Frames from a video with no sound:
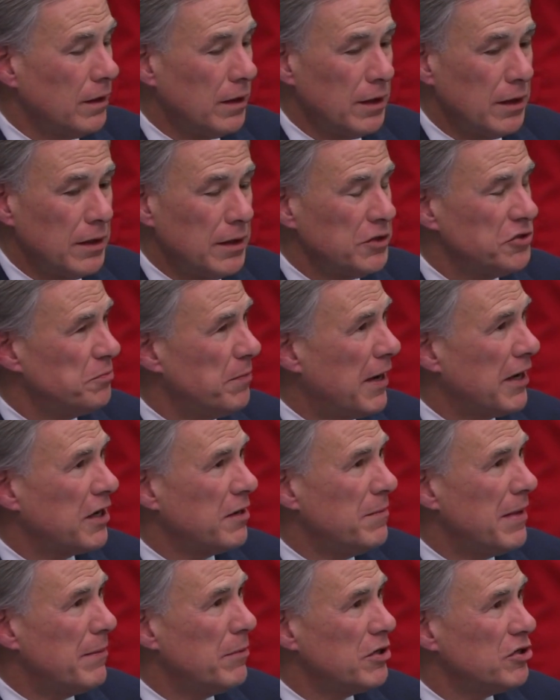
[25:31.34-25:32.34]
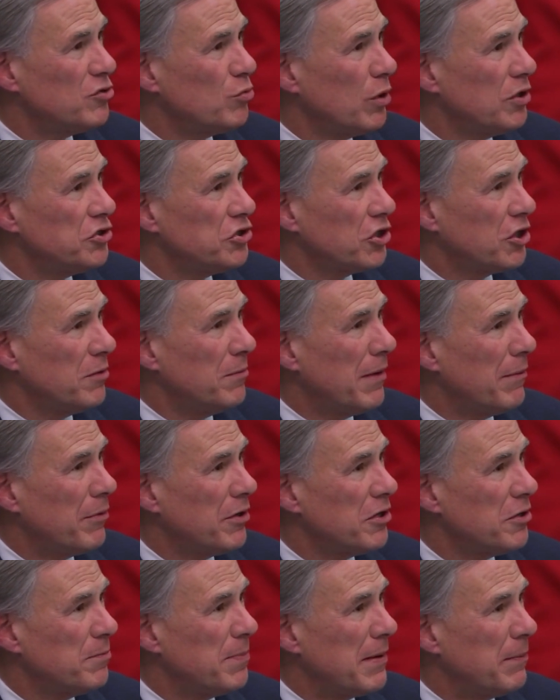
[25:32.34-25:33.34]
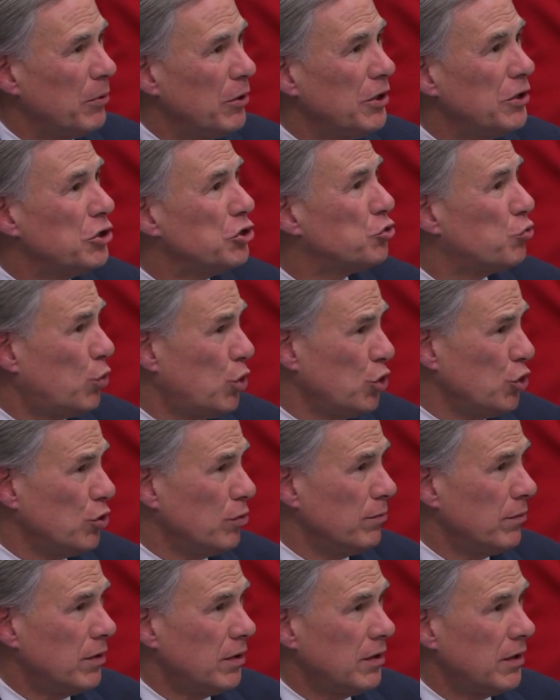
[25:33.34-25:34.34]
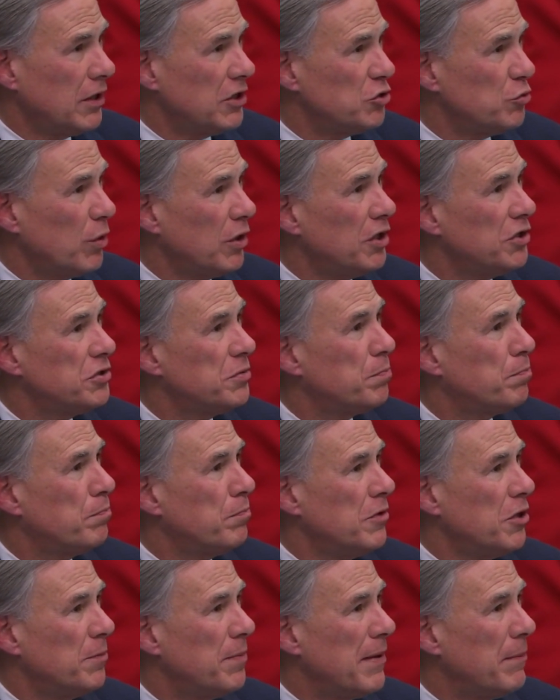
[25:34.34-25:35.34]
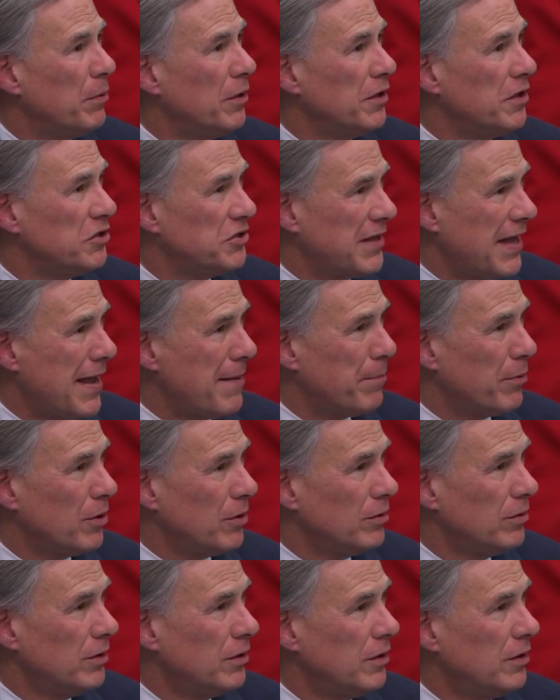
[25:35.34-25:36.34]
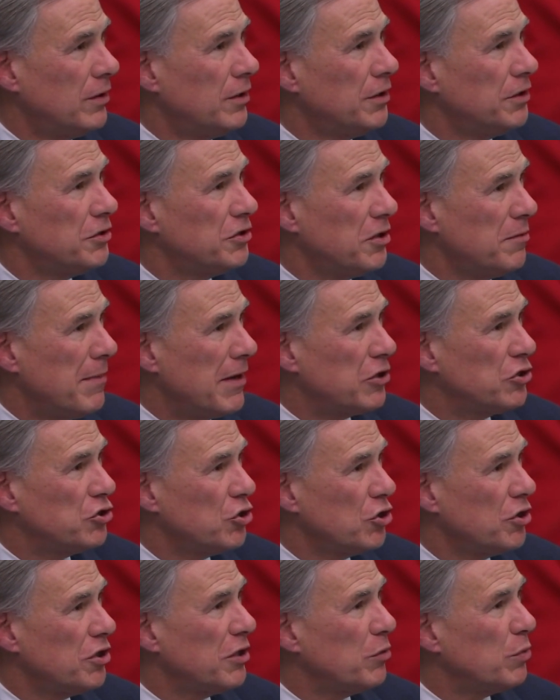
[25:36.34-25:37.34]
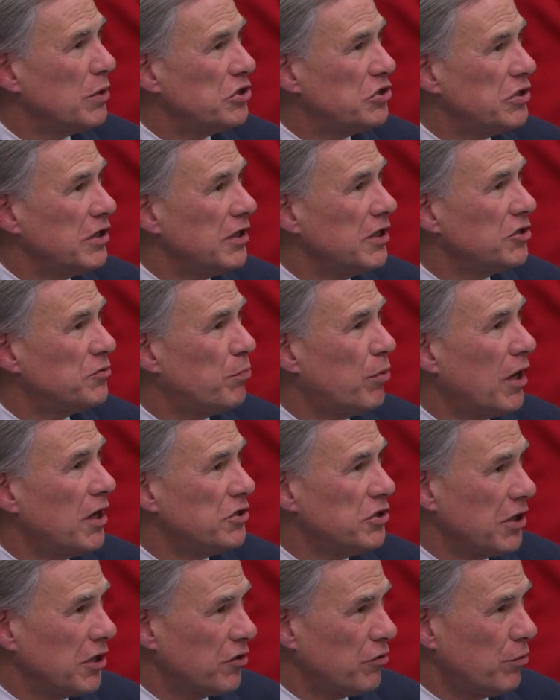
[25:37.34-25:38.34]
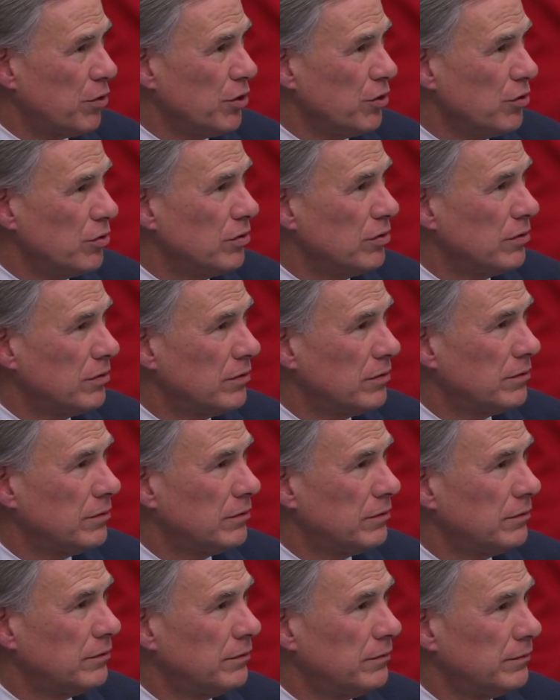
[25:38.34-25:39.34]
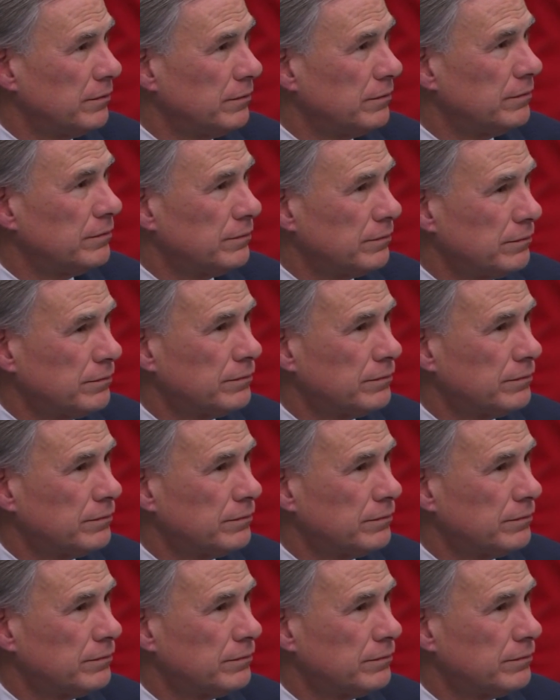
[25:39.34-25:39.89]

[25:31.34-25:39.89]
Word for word: it's my commitment as well as the commitment of the people in this room, as well as the people in this Capitol, to make sure that we see this project through. Last question.